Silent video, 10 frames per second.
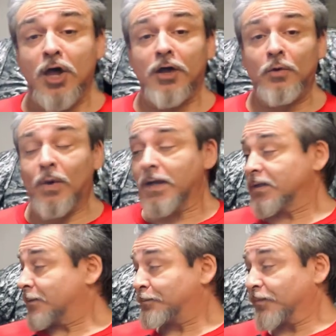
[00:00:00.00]

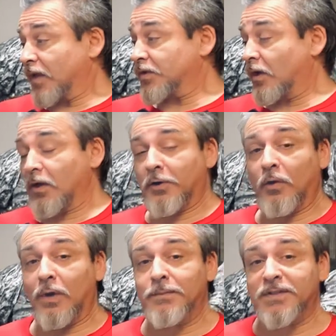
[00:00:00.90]
Otherwise, it's all on our
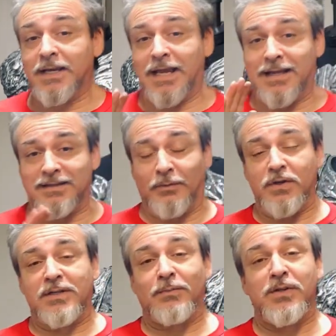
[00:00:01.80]
website at
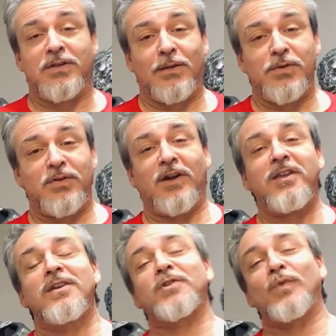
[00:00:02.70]

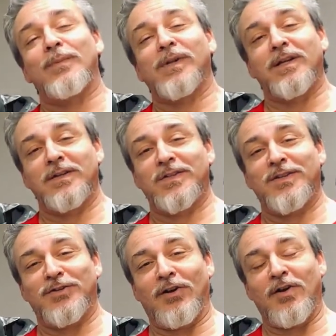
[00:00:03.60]

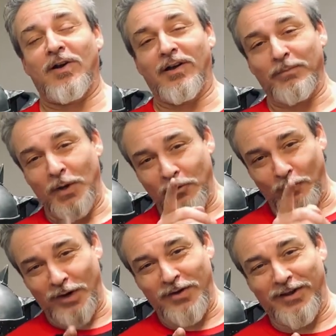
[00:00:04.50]
www.kissreplicas.com.
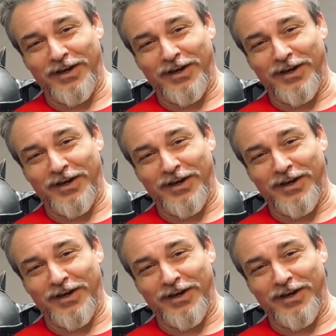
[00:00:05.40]
Rock on,